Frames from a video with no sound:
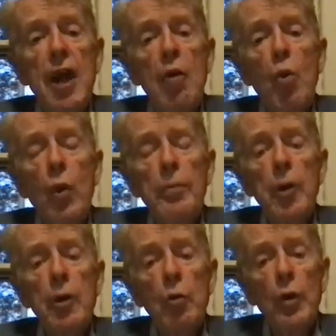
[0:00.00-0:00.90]
now
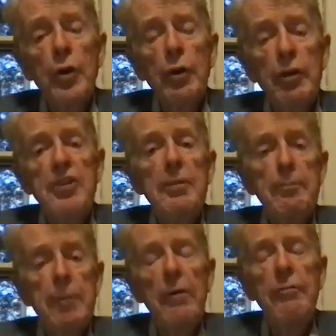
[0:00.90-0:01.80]
1.1 degrees
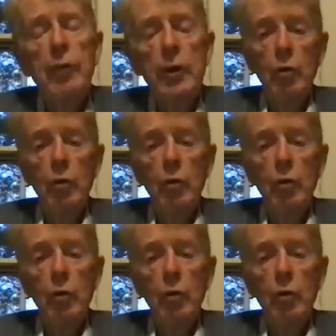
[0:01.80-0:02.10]
above what